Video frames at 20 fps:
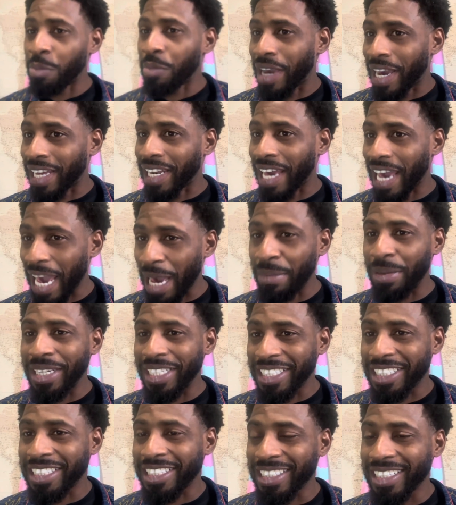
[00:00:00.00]
bad
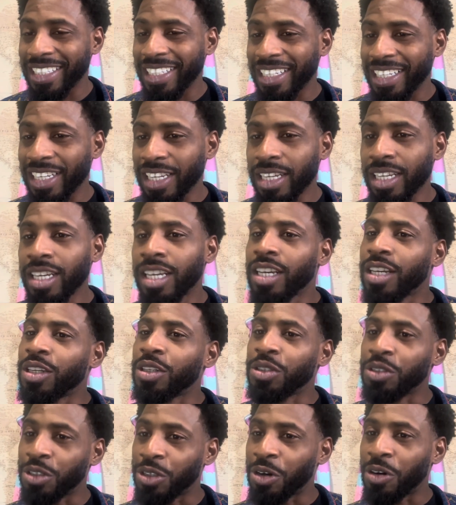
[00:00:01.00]
habits,
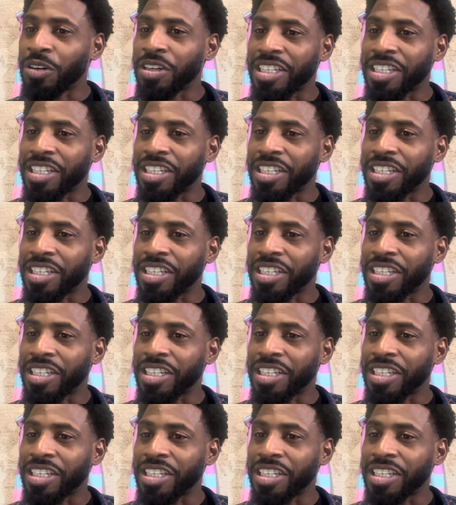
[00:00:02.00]
you're going to